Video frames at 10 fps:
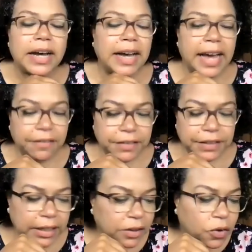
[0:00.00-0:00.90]
have
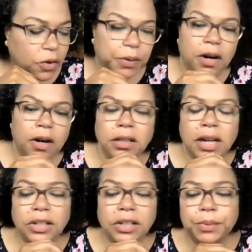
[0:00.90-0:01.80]
taken corporate
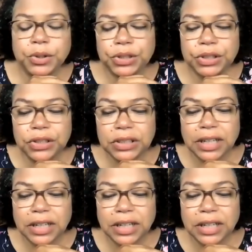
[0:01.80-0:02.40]
contributions.